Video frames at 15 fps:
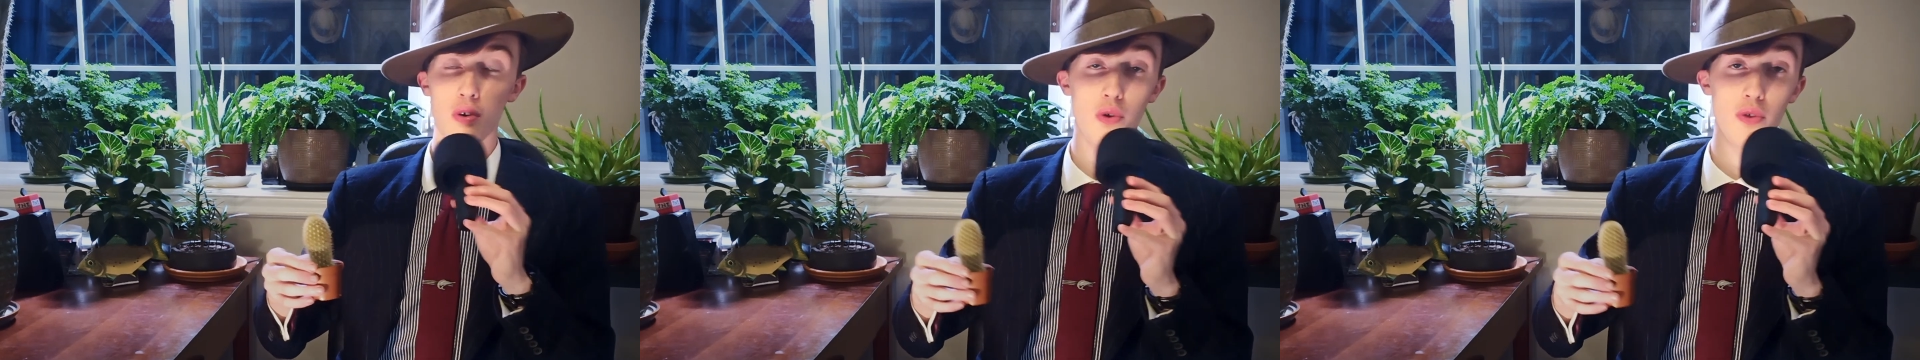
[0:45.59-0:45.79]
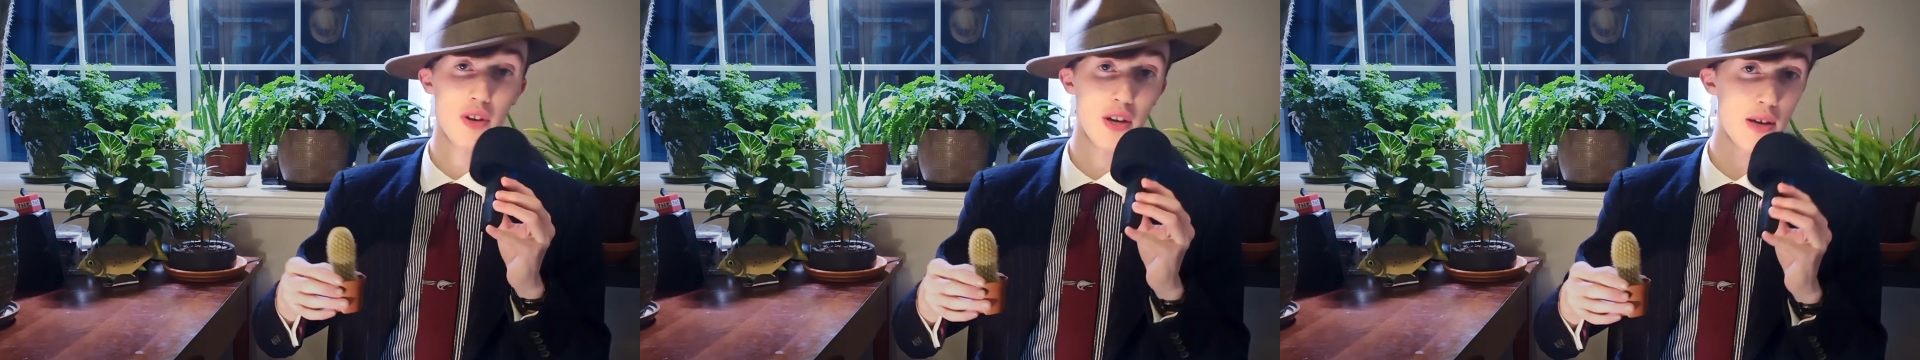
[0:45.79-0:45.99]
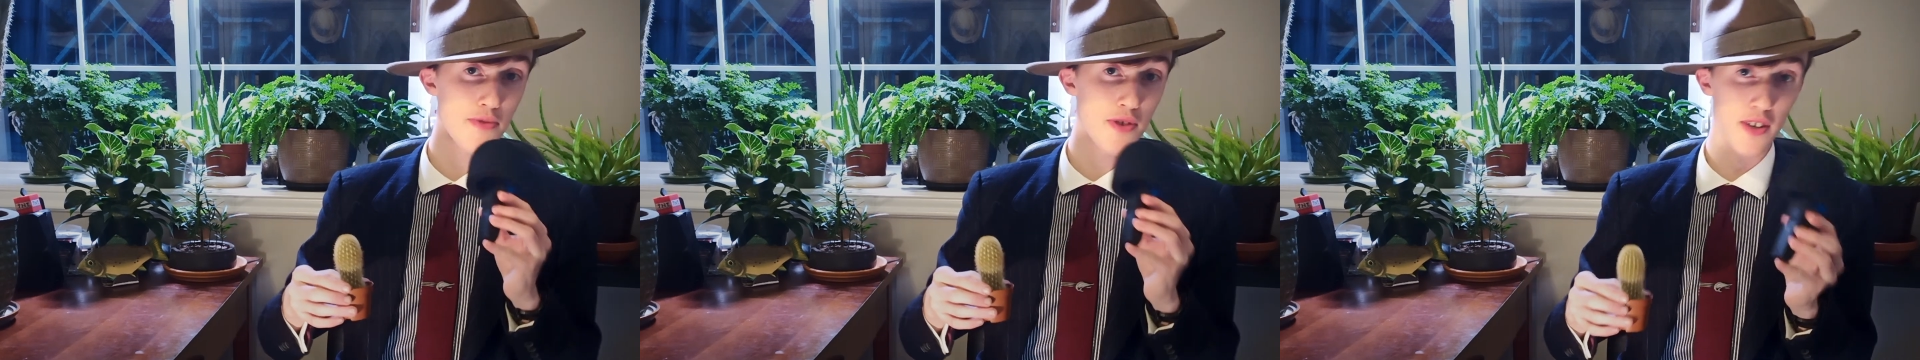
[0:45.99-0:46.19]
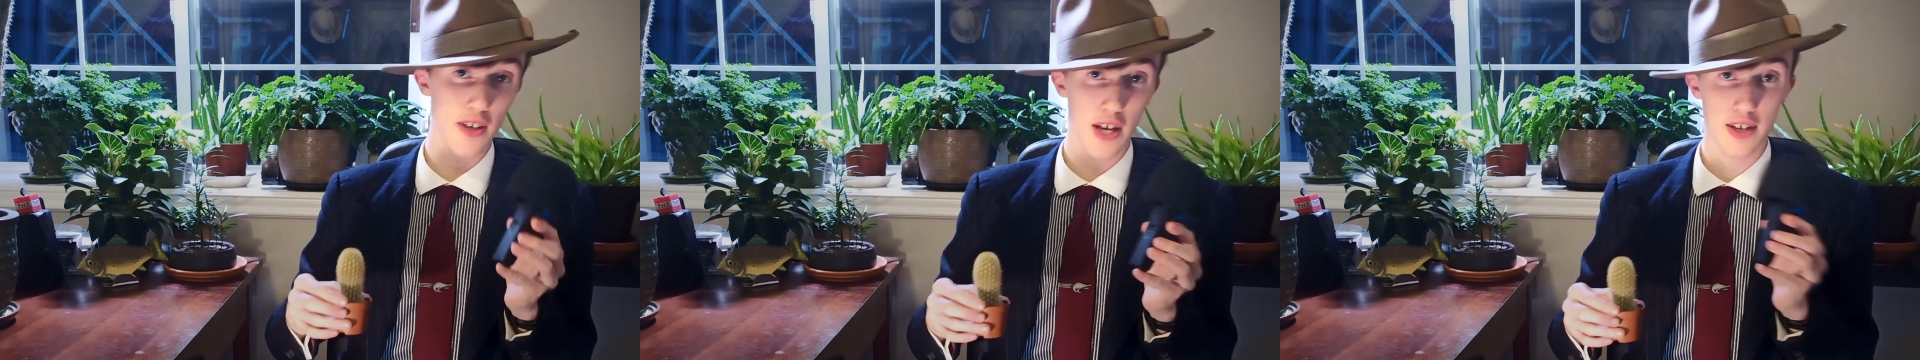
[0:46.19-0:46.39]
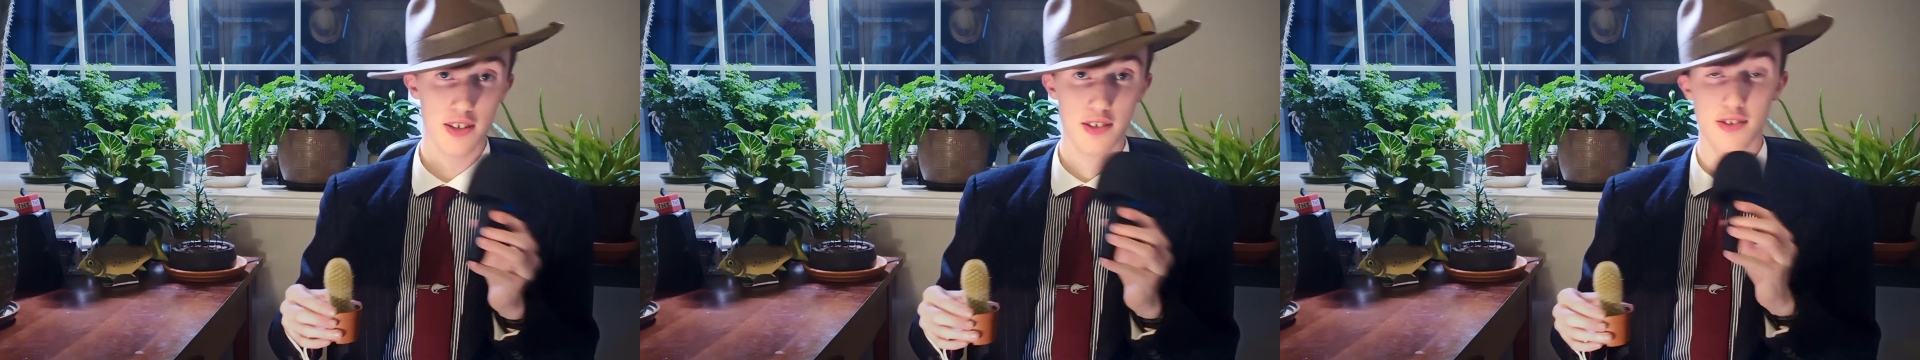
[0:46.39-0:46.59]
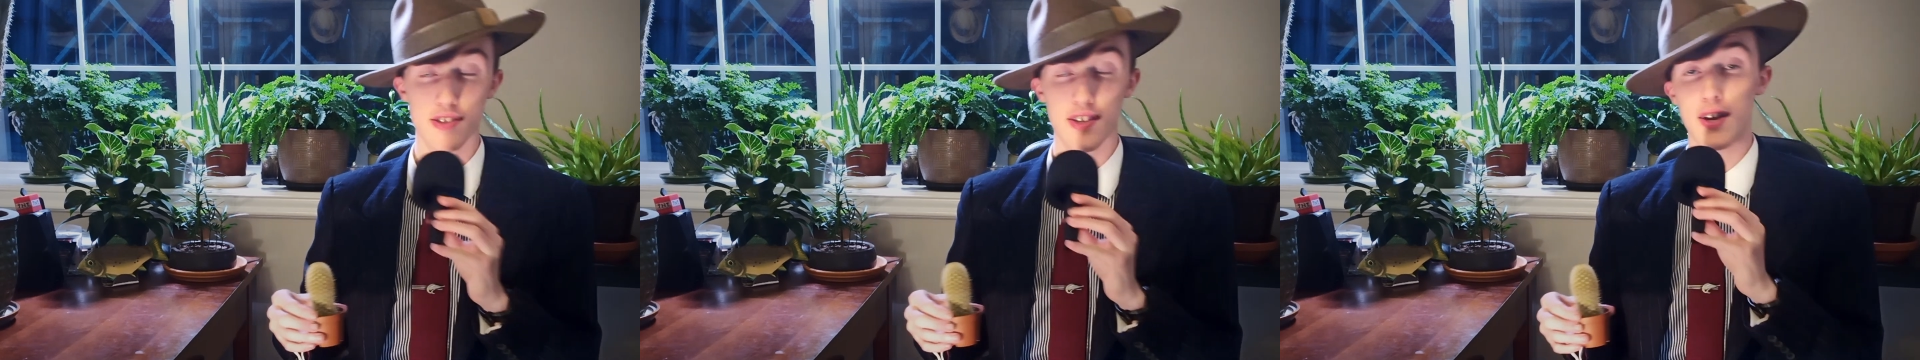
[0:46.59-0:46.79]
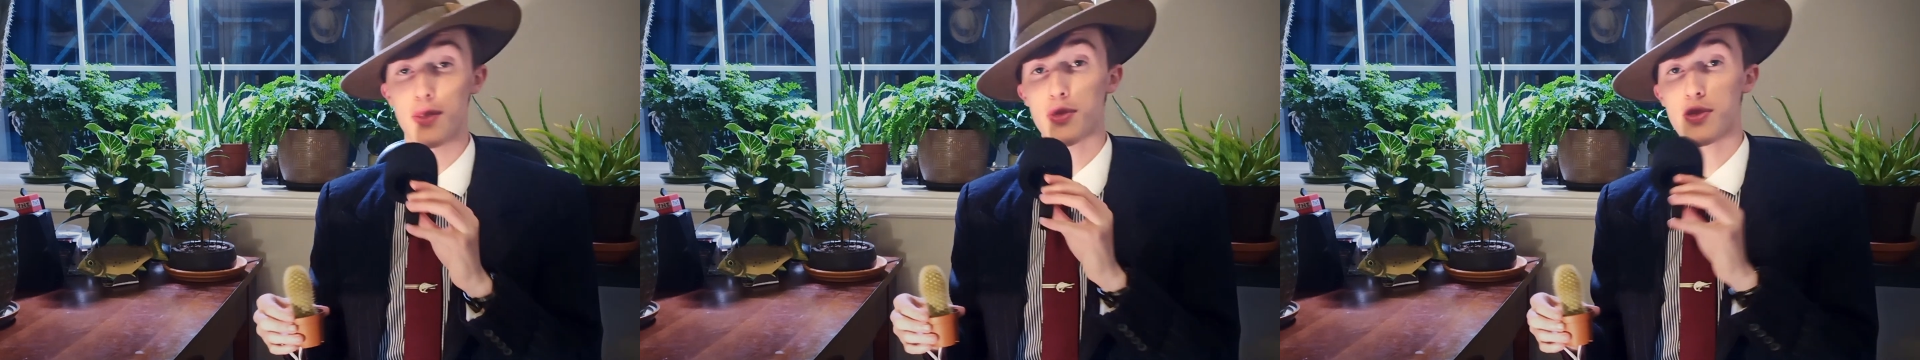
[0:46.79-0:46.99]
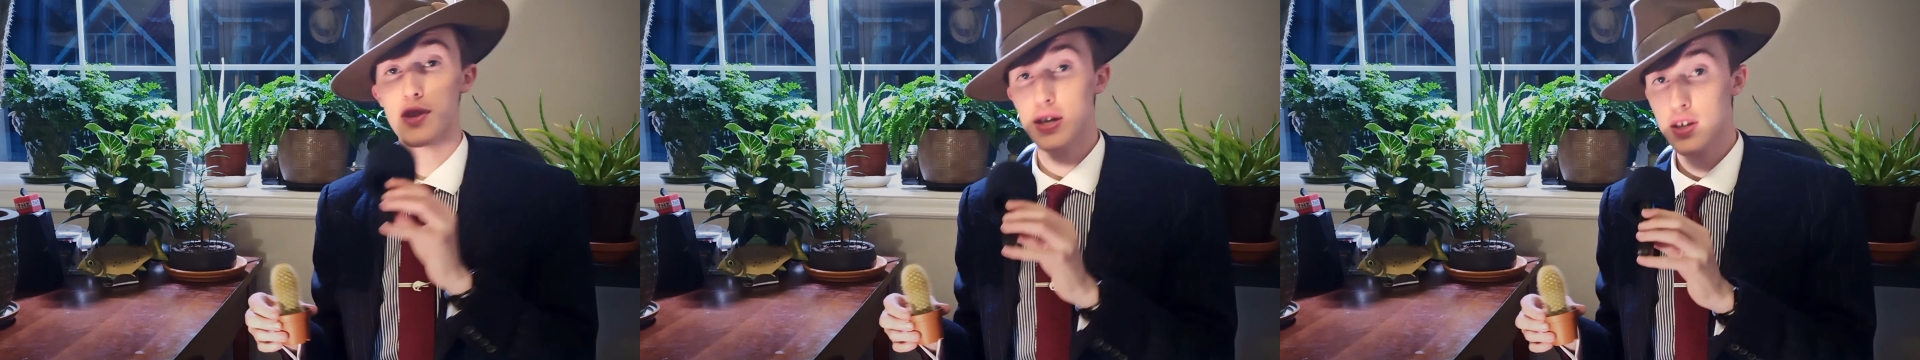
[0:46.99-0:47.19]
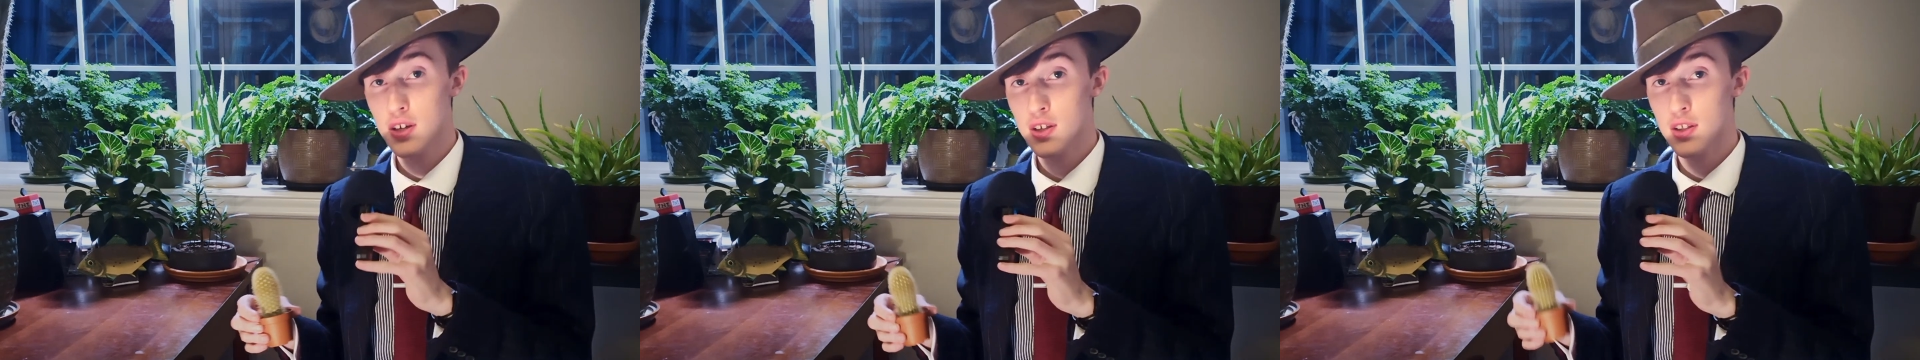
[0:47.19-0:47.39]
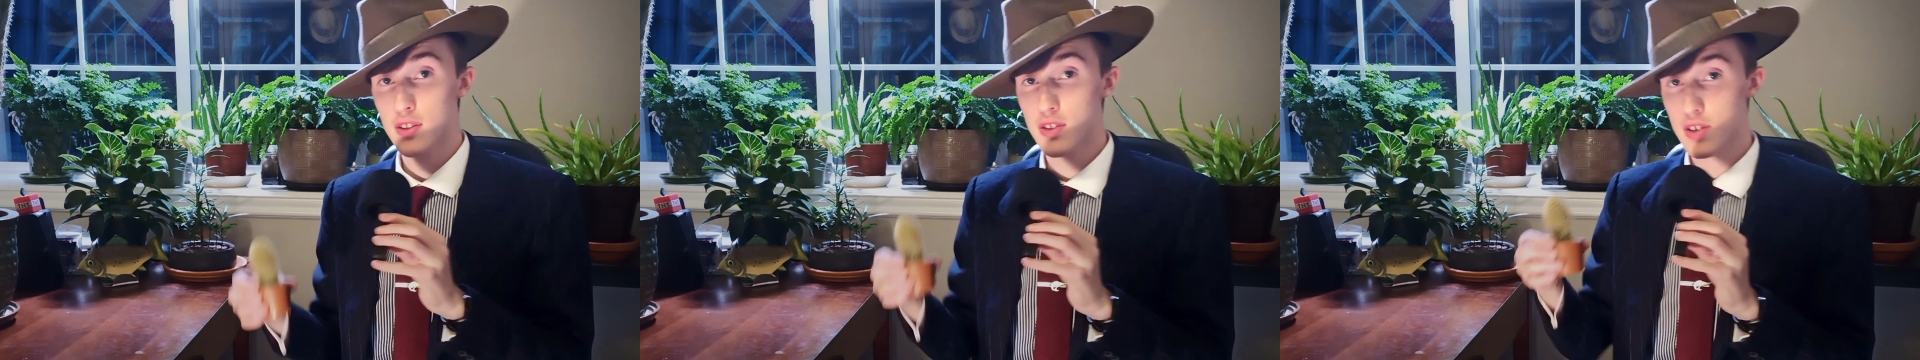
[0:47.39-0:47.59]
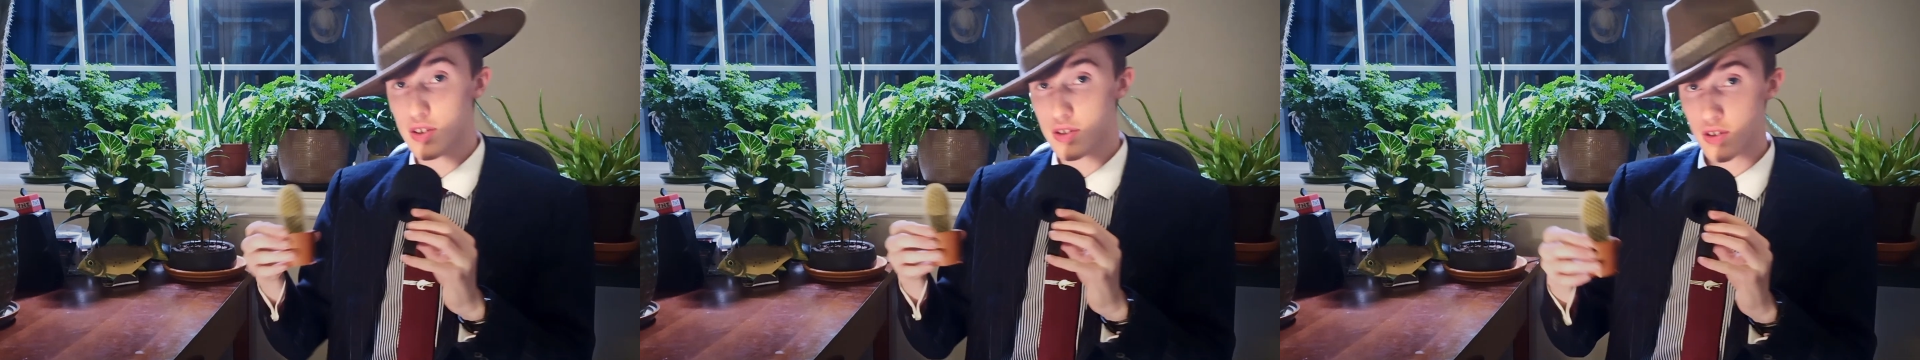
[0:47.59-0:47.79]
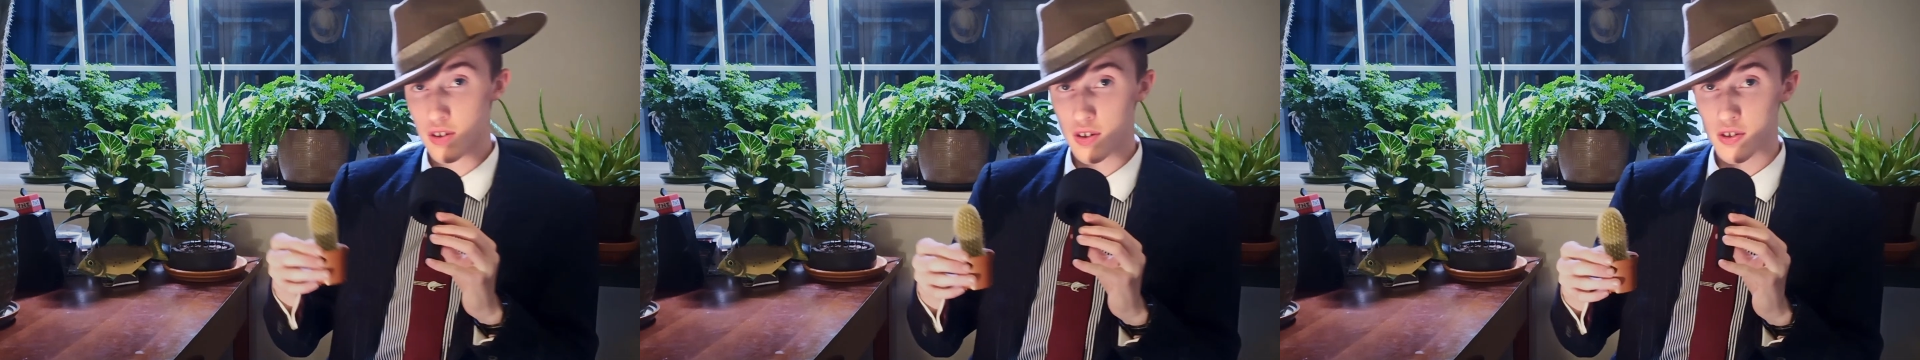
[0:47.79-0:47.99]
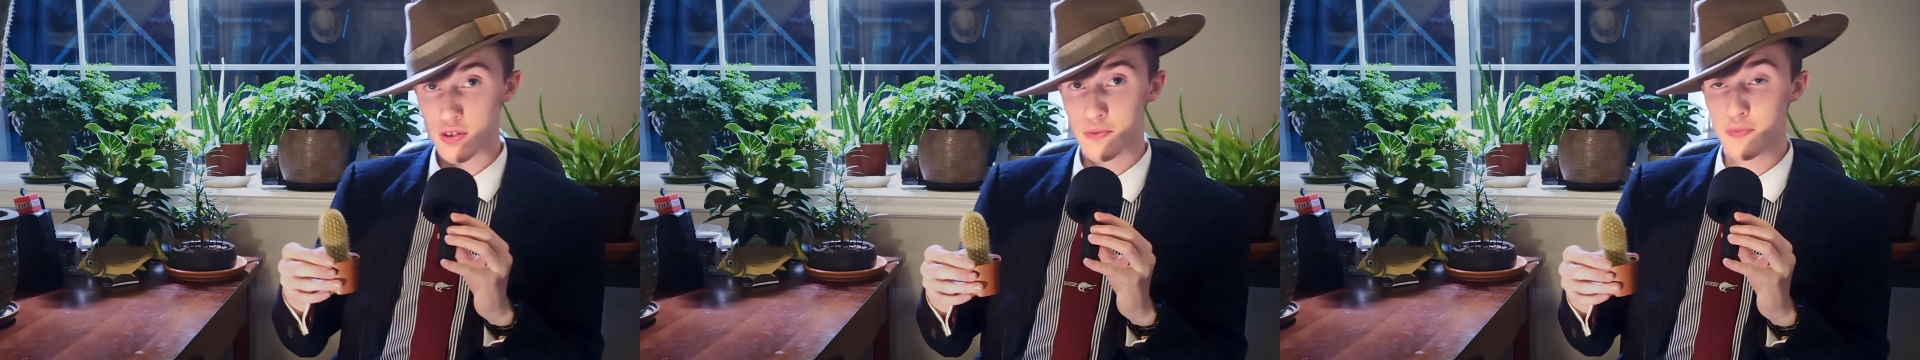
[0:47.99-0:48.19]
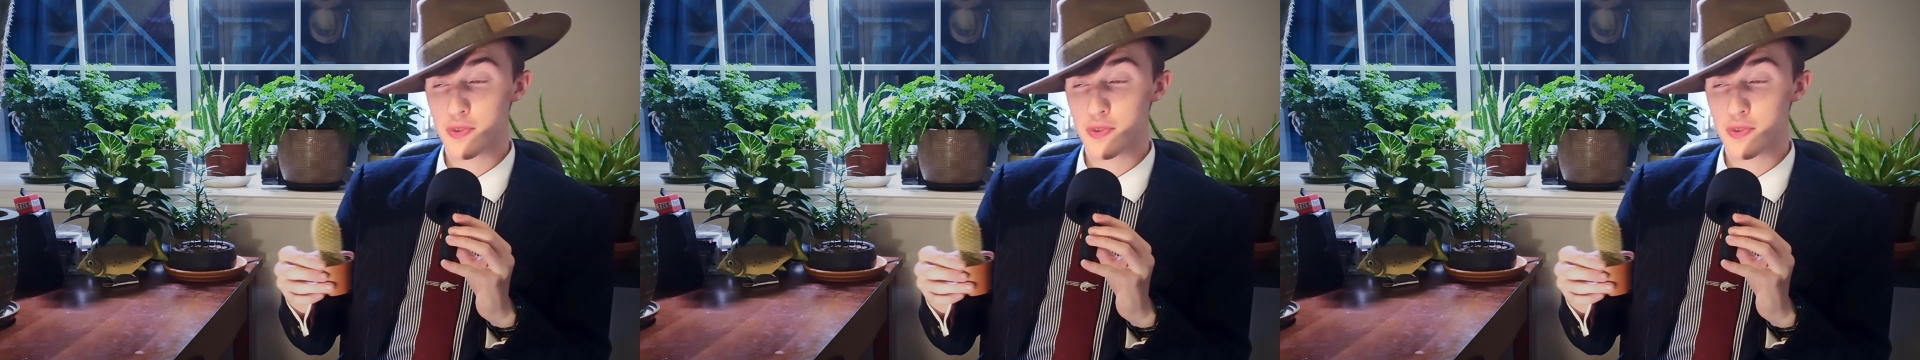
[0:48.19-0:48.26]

or the names of the cactus that I think these are,